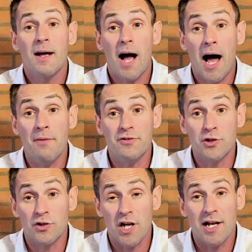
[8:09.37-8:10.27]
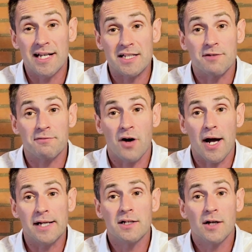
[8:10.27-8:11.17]
And you're going to need to
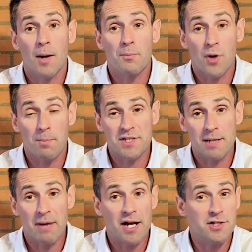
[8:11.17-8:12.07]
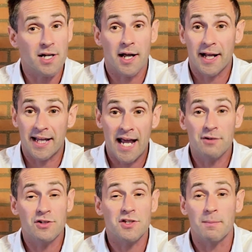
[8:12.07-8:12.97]
find a property manager. And
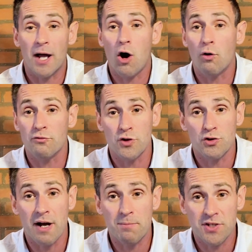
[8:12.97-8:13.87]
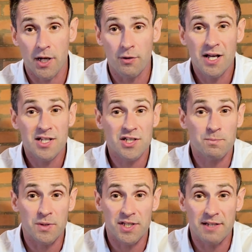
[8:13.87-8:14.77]
again, there's going to be a whole future episode
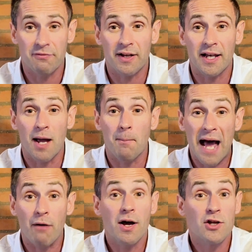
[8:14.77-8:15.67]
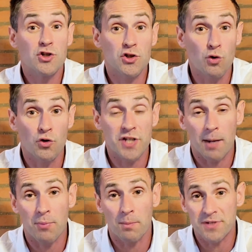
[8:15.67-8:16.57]
specifically about sourcing a
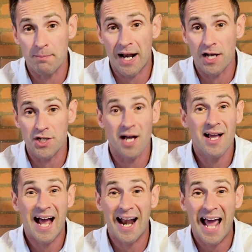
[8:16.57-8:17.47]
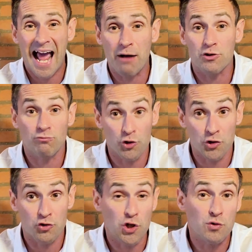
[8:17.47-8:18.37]
property manager and how to run
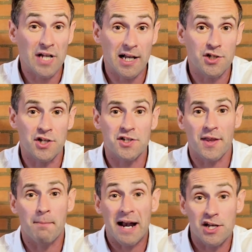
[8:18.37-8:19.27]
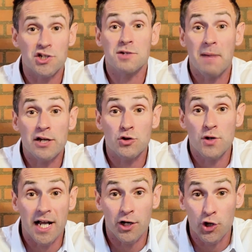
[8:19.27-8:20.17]
your due diligence on that manager to make sure you
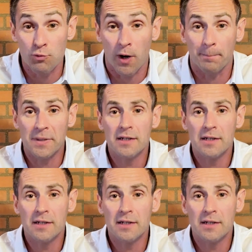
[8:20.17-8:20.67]
get a good one.